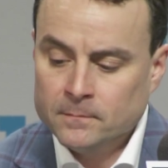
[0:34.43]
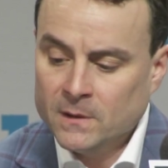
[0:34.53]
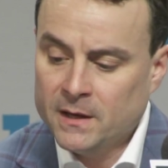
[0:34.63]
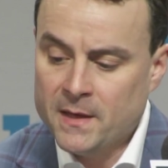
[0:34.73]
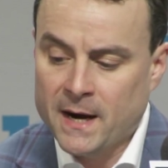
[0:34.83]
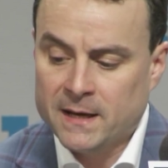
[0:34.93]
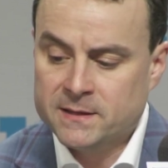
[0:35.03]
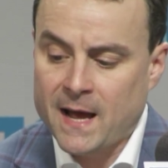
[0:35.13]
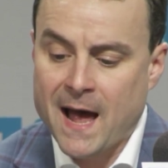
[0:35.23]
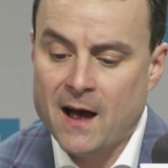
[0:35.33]
And then as
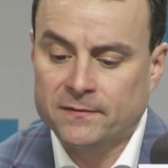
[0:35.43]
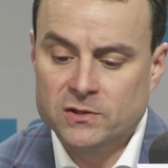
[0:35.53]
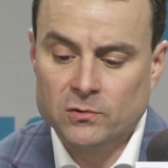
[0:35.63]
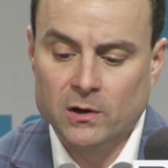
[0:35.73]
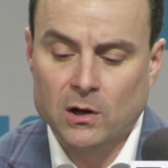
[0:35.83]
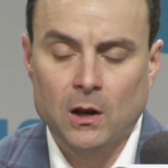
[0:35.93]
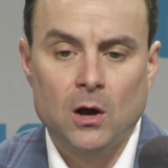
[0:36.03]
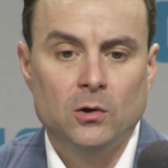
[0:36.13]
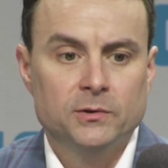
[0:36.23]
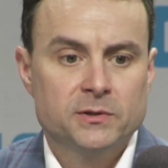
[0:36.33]
the half sort of
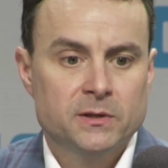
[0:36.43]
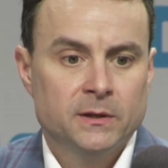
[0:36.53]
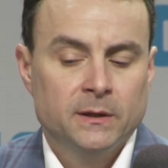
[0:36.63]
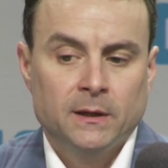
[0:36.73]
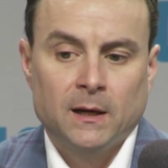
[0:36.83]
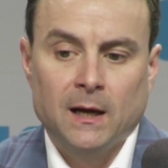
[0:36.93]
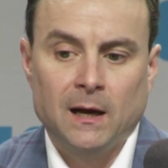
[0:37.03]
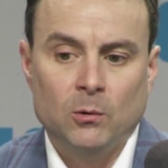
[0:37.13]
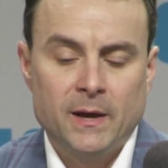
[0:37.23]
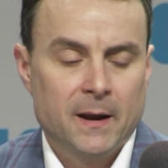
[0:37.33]
closed,
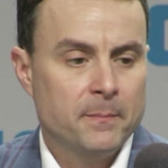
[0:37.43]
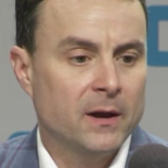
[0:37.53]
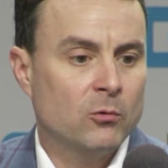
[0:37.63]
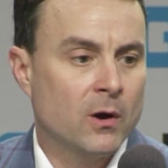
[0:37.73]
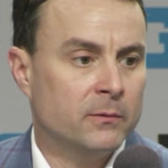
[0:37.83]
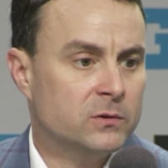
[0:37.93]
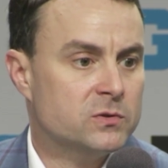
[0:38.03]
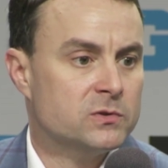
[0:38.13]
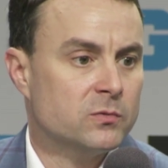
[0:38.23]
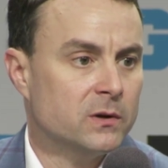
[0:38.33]
we had a big run, which
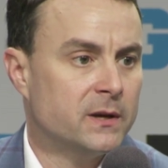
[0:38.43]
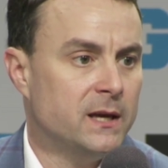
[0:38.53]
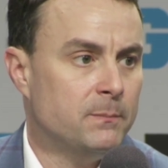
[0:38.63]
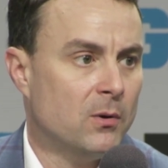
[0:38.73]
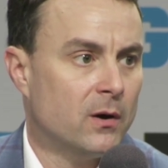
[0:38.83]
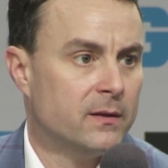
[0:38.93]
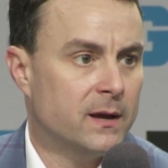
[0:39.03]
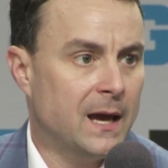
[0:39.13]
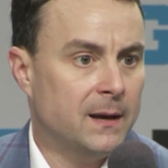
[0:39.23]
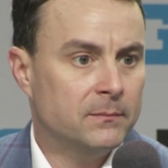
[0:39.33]
was a real key part of the
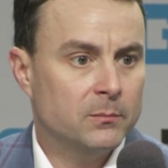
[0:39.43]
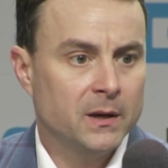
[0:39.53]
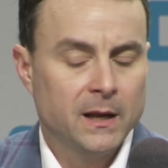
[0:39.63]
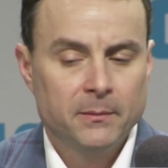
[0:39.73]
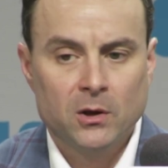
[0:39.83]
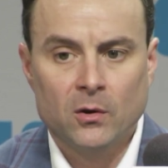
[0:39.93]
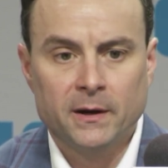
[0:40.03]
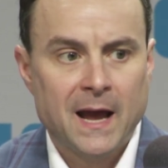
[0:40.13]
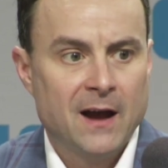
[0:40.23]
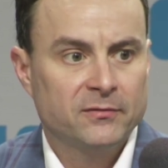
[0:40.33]
game. Being able to go into
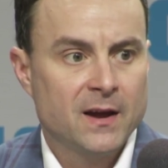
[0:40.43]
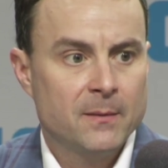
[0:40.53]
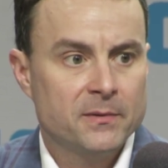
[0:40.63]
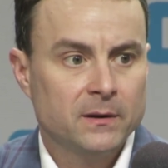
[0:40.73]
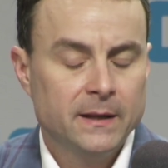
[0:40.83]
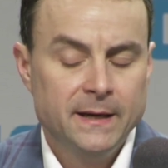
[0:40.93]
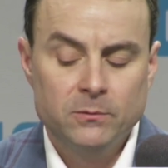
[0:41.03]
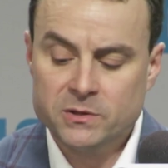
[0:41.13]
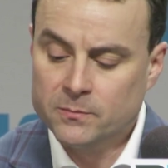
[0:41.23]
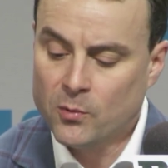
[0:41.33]
halftime with a lead
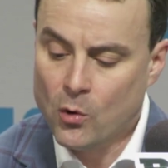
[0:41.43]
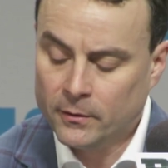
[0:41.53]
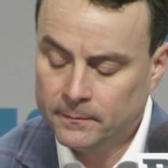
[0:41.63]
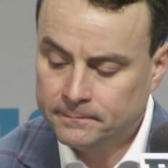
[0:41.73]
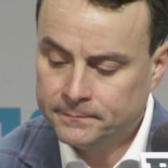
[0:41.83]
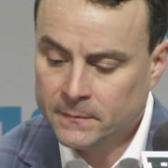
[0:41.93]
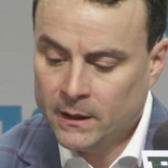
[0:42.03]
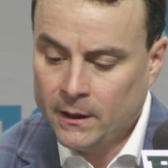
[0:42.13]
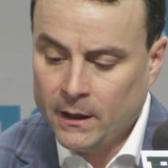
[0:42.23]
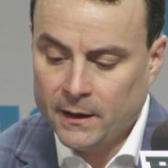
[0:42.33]
was important.
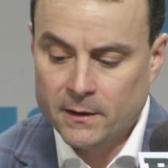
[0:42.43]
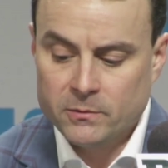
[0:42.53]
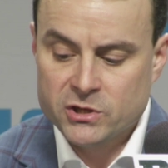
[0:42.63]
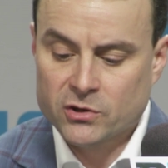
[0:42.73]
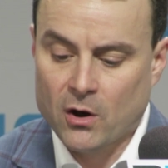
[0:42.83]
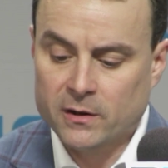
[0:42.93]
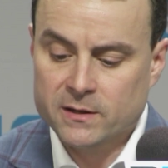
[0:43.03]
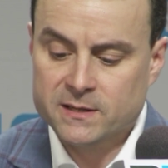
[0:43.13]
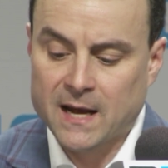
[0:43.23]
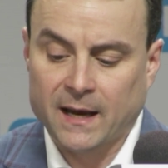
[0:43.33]
And then we started the
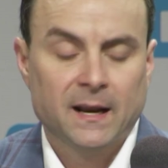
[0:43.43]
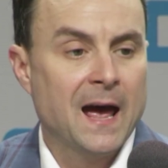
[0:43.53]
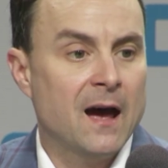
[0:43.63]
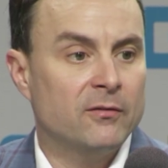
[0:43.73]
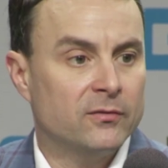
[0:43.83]
second half,